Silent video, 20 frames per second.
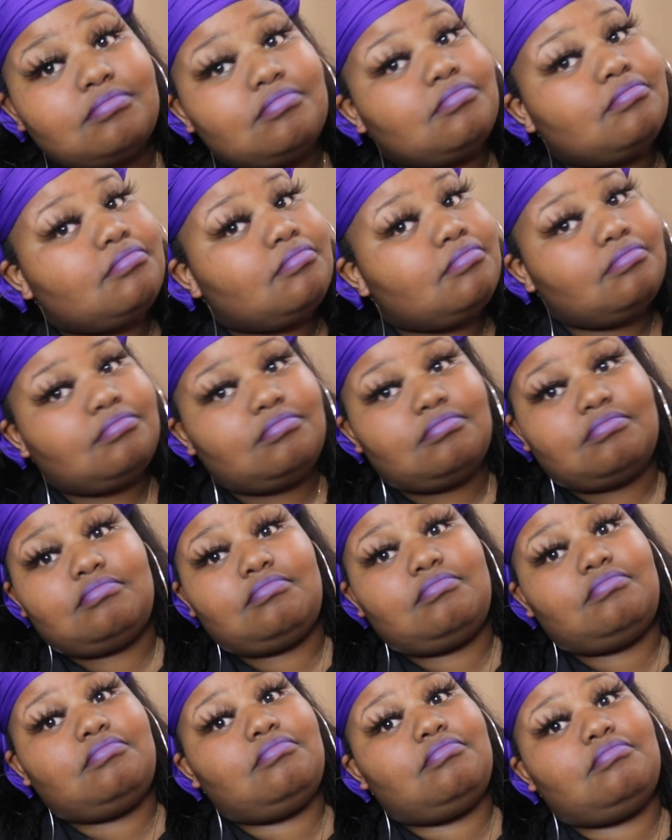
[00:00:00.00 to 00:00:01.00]

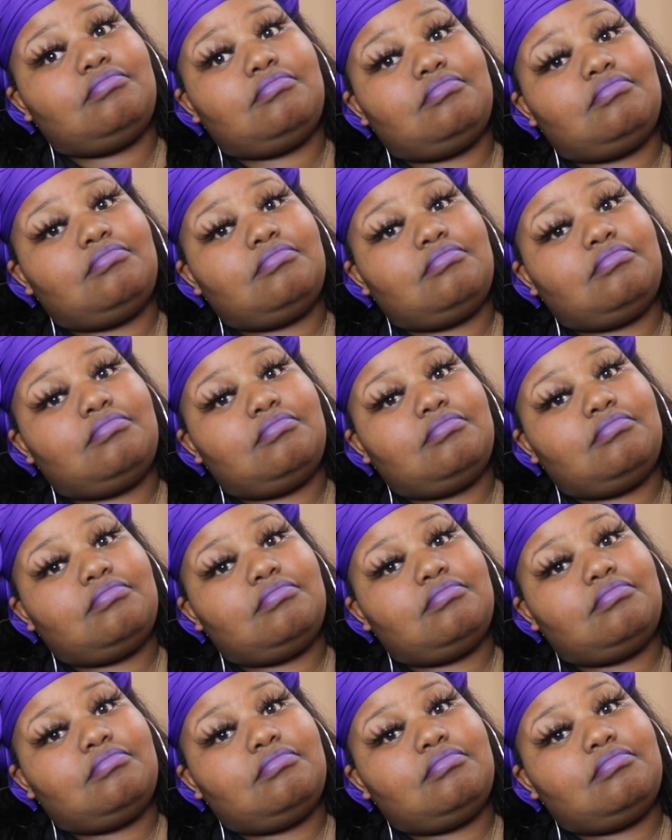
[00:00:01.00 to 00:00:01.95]
(silence)